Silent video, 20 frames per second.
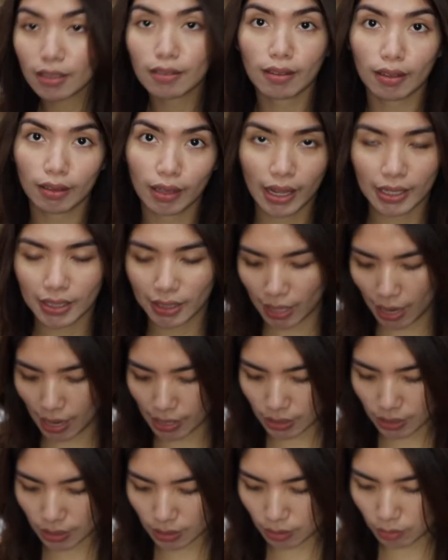to the last
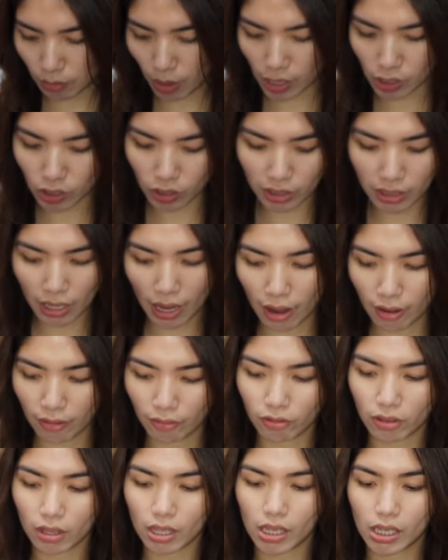item, I just have
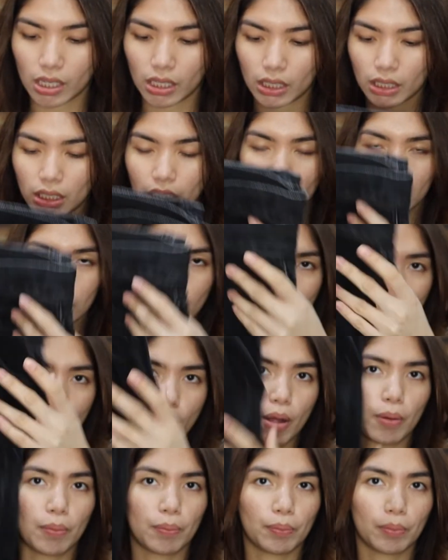these
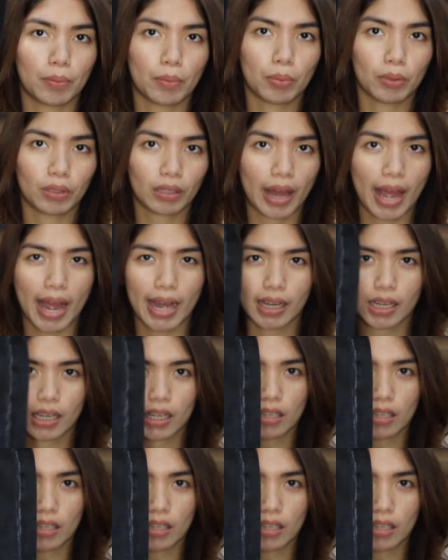black